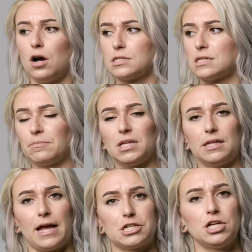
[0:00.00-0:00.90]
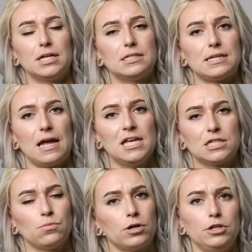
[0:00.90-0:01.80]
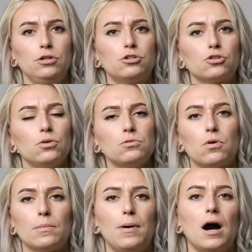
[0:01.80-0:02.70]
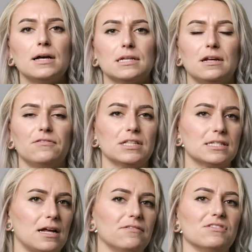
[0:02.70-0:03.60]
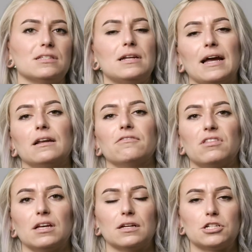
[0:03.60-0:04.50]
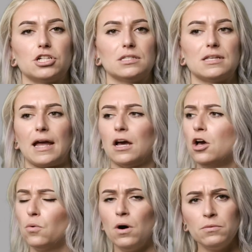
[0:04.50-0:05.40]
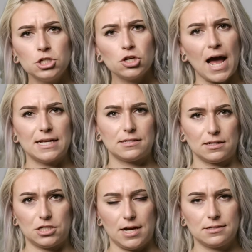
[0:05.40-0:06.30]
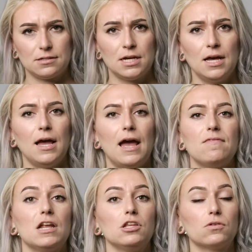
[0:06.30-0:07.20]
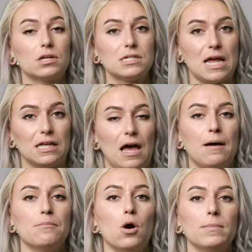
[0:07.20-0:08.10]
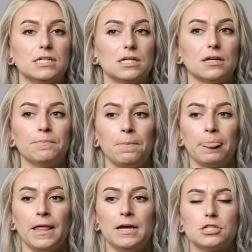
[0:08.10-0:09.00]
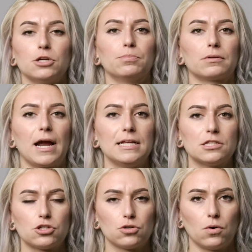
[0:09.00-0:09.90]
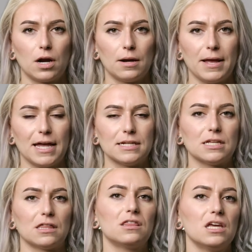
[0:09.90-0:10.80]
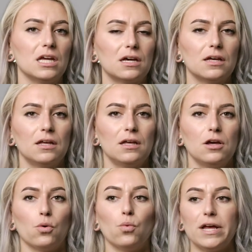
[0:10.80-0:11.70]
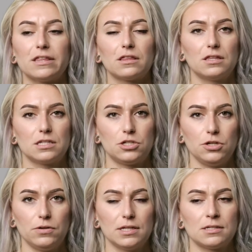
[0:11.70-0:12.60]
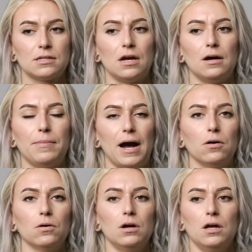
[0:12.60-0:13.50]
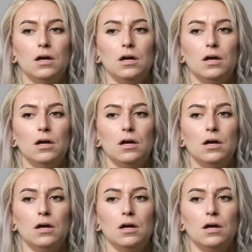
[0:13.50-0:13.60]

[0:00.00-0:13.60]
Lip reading: something that she could say that's more neutral or positive instead of this negative thing that she's saying. What would you guys suggest? And then you can take that moment to brainstorm and to think with the students about